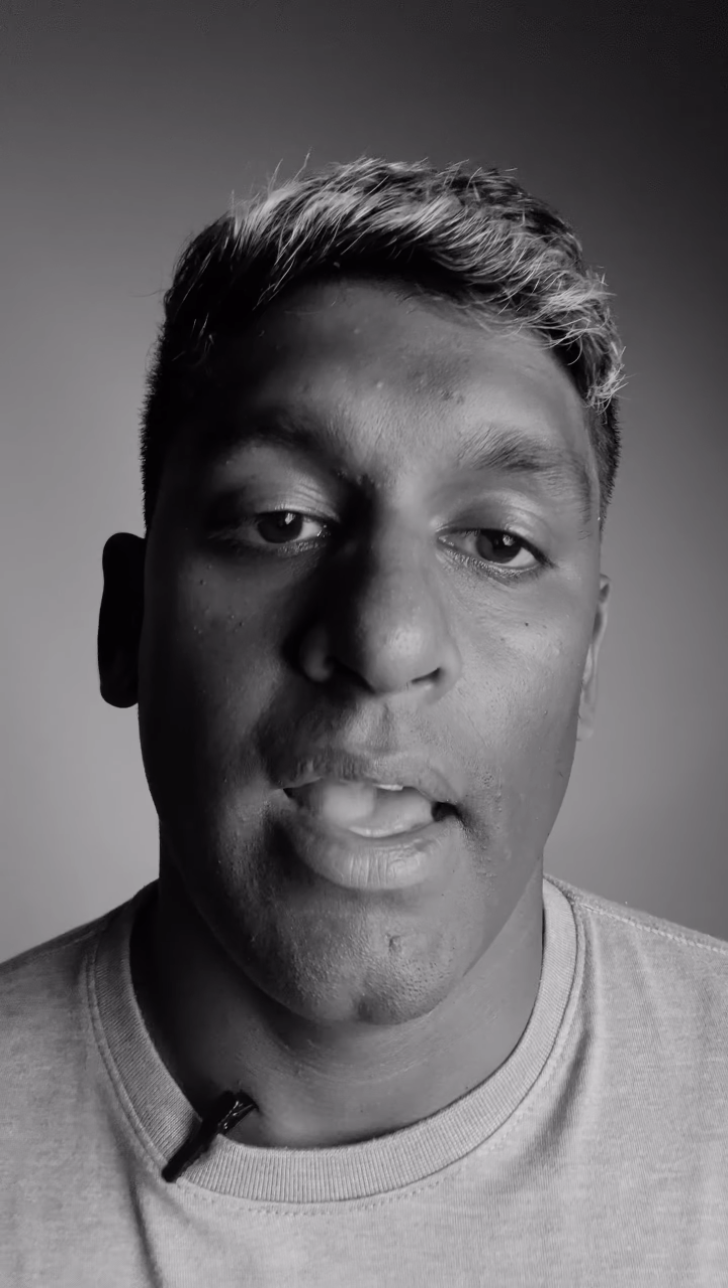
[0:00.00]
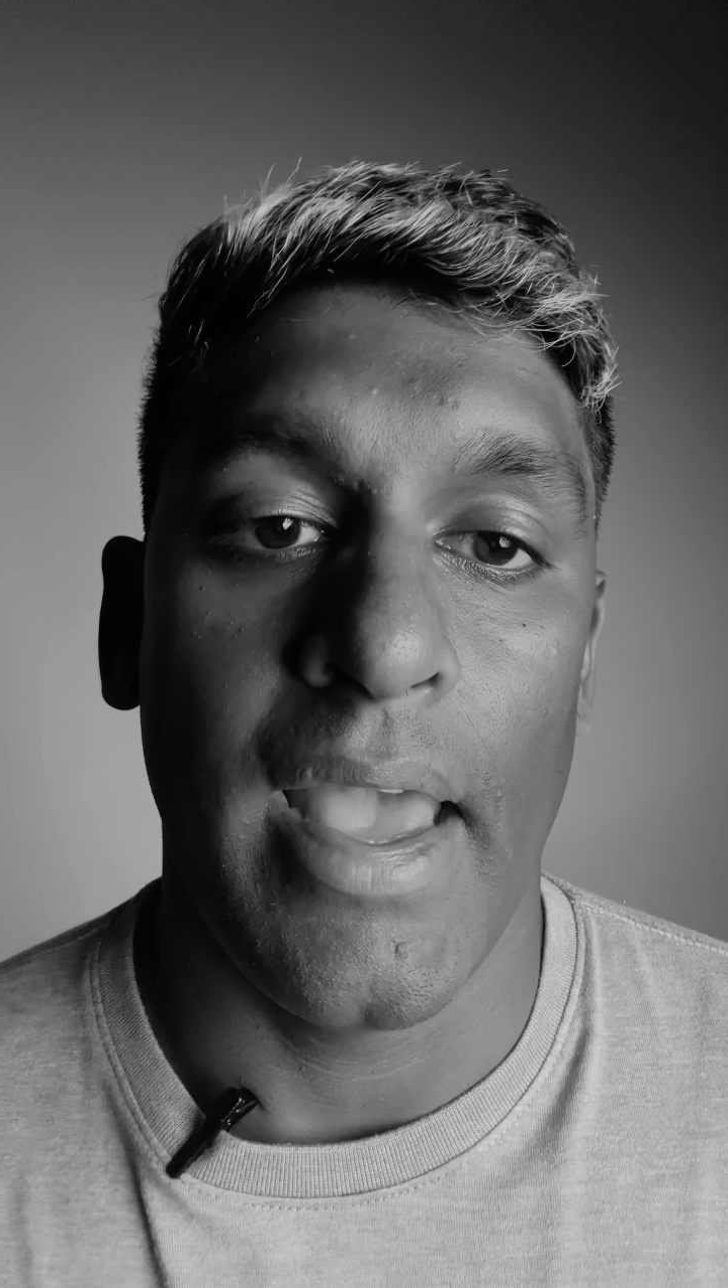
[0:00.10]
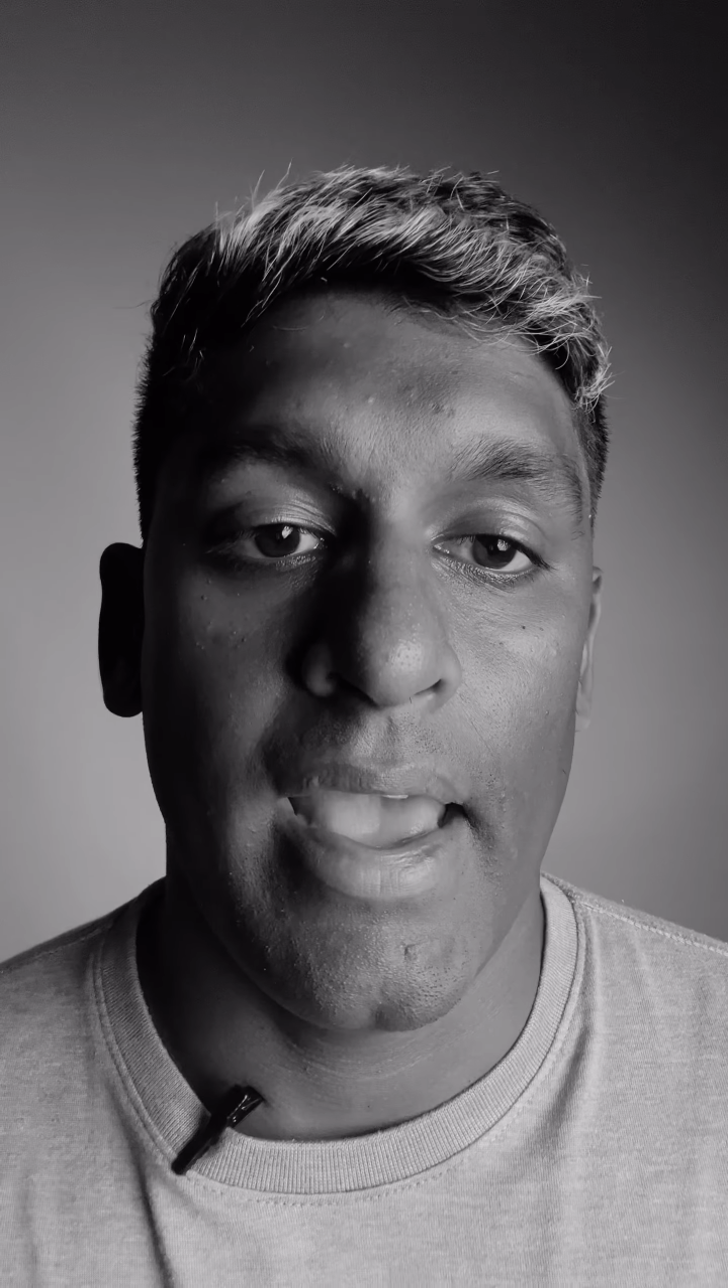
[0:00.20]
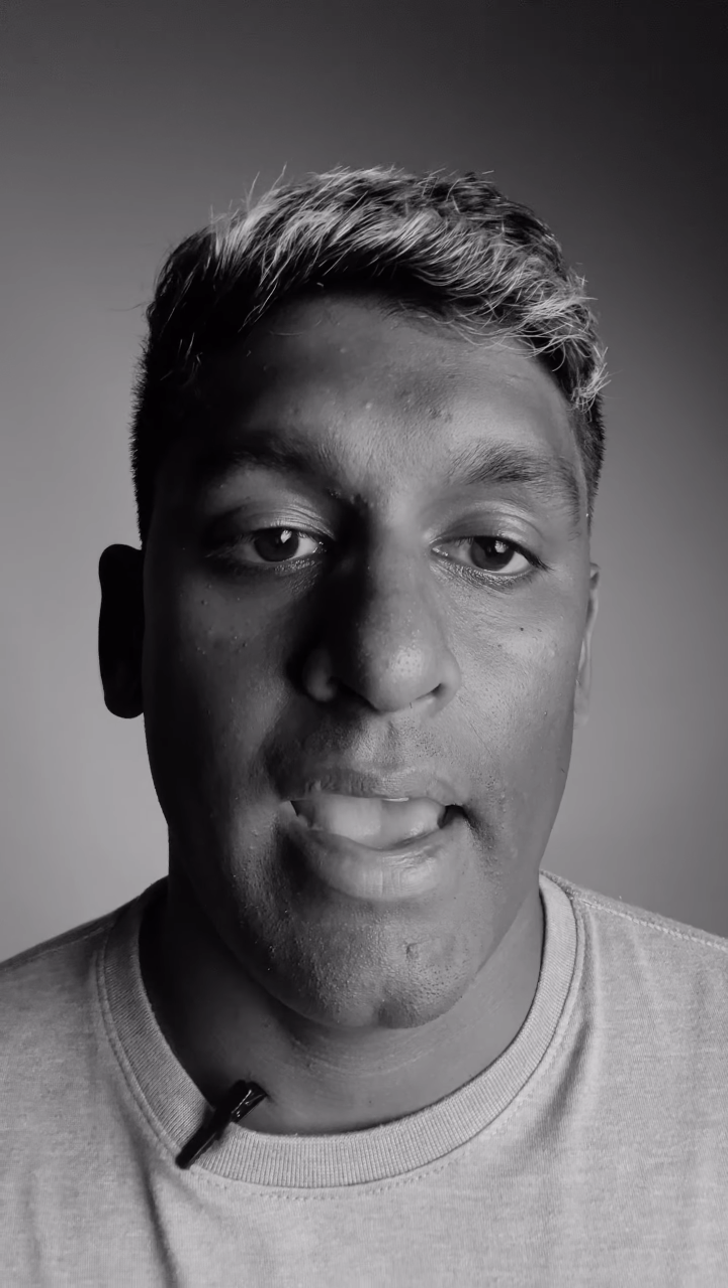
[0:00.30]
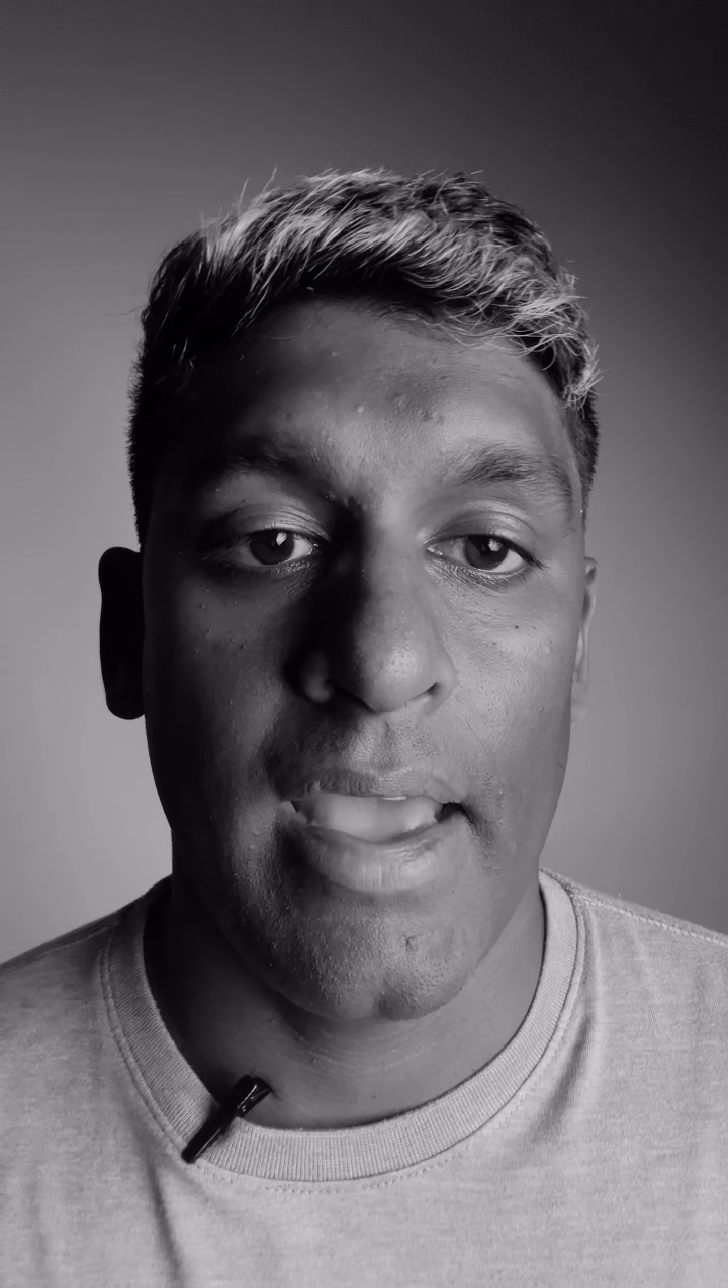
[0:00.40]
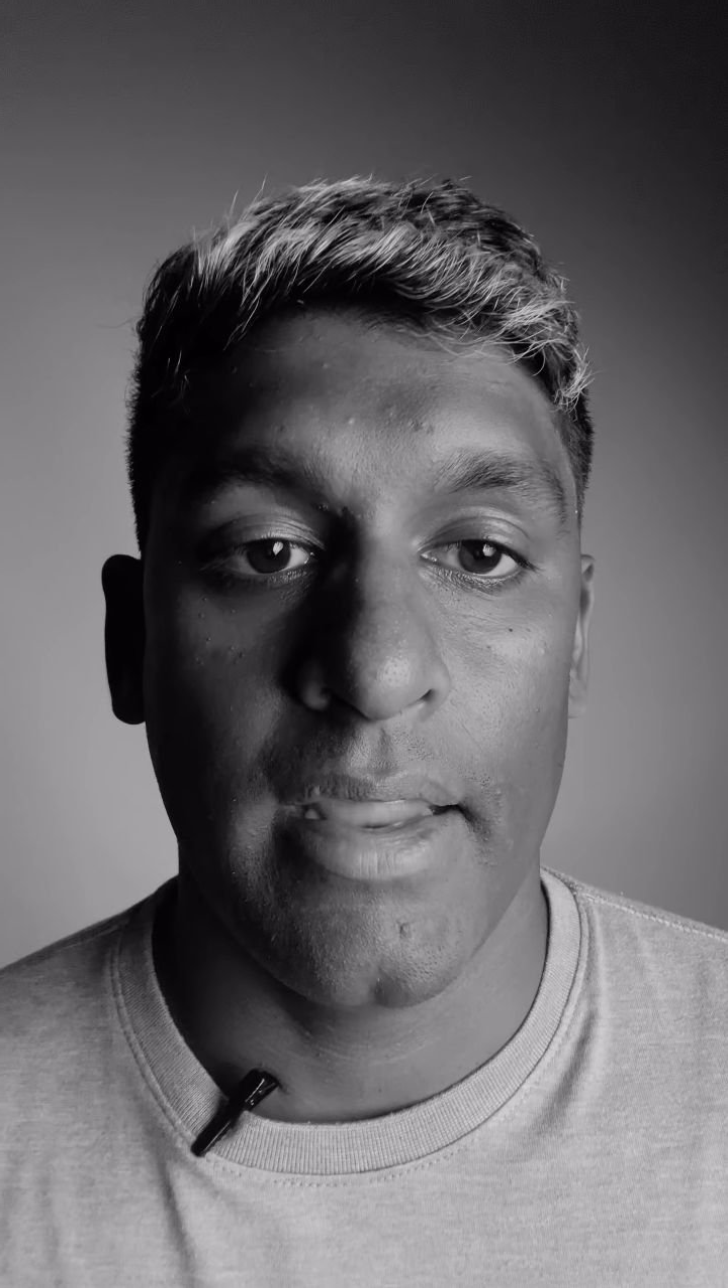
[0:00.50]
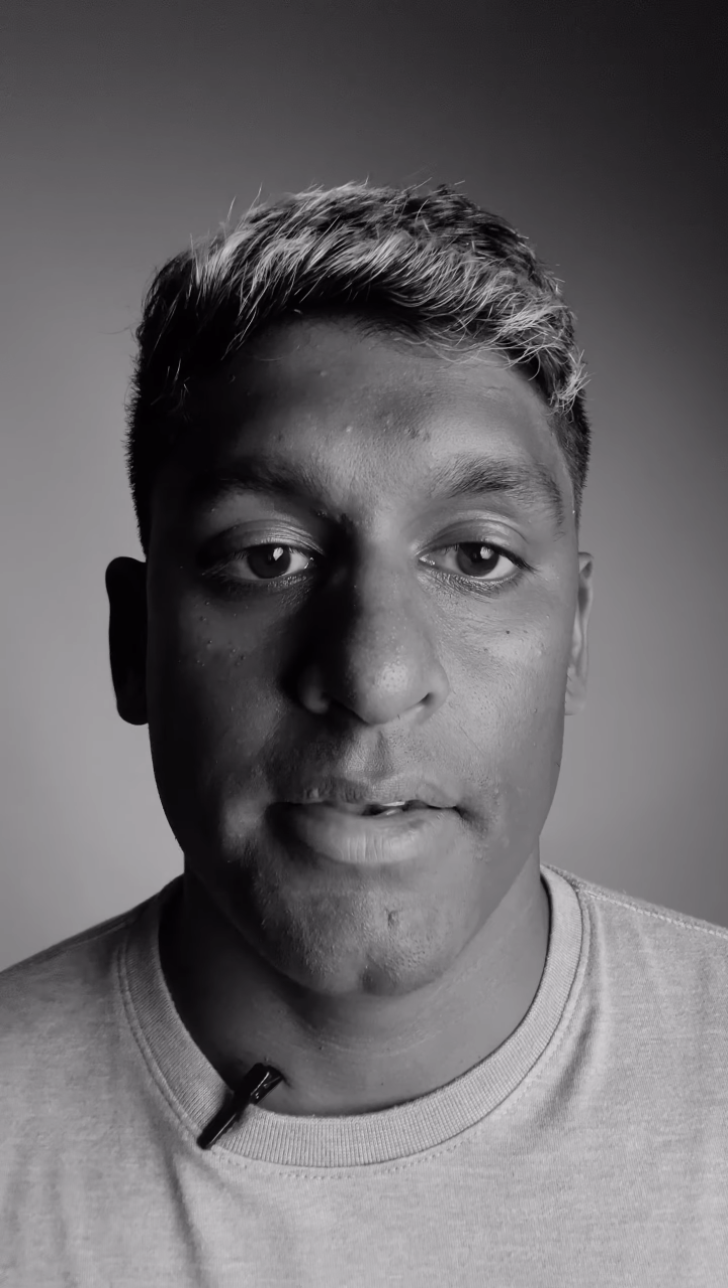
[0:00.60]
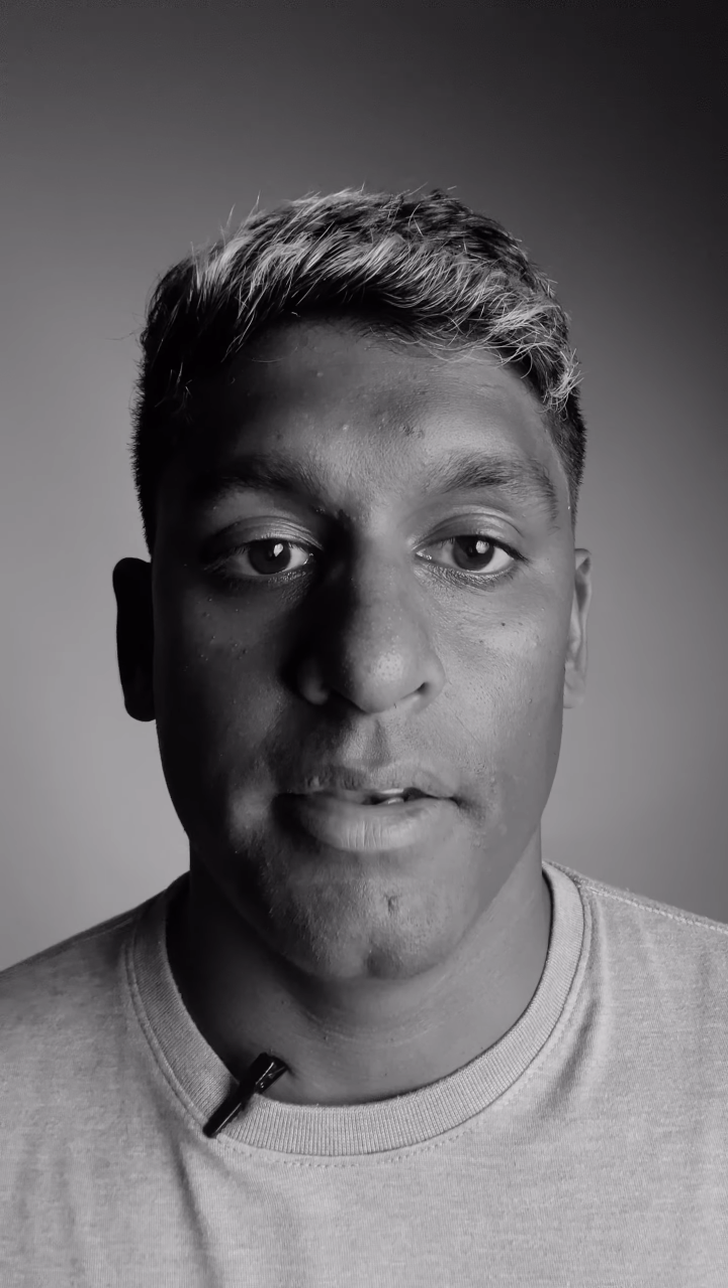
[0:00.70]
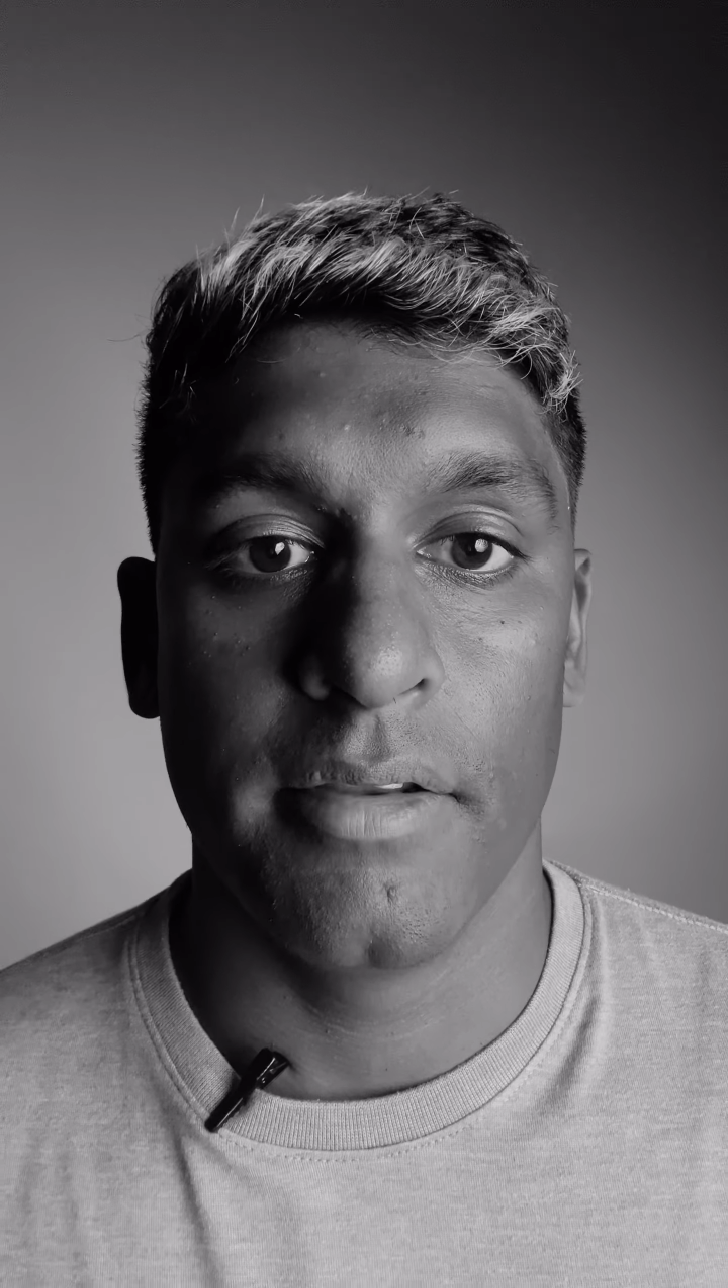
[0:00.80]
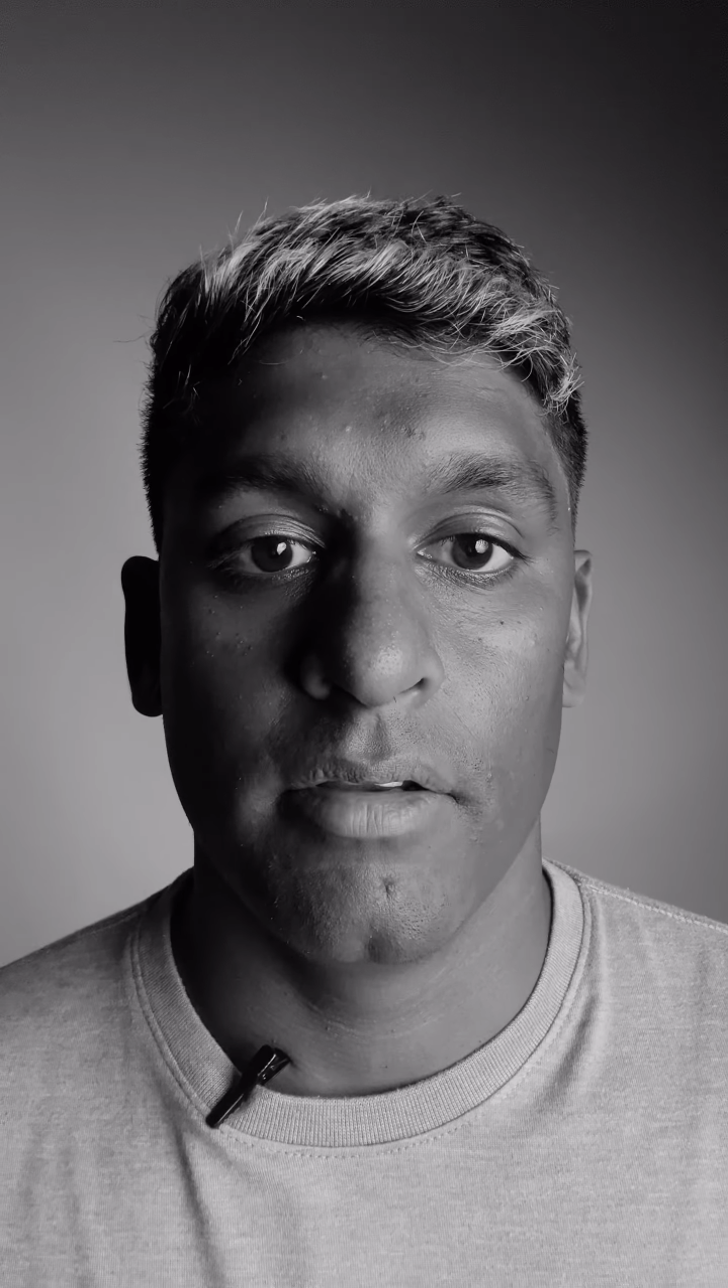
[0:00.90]

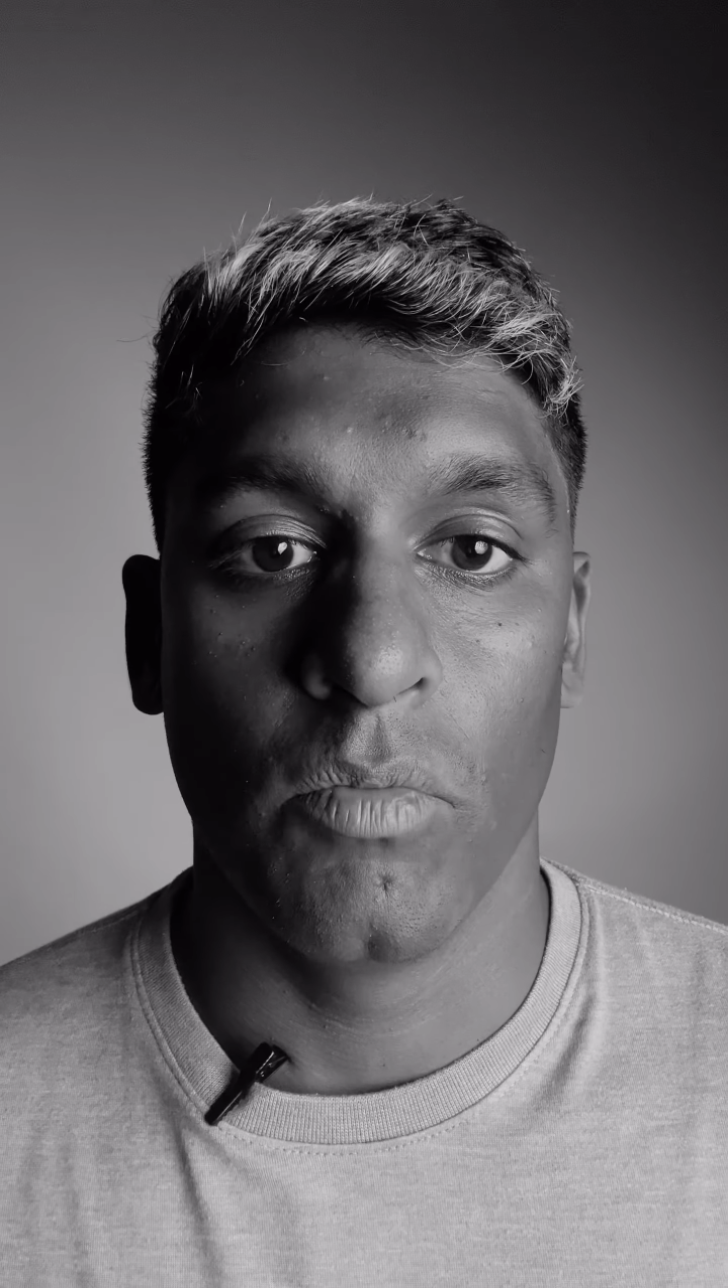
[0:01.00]
And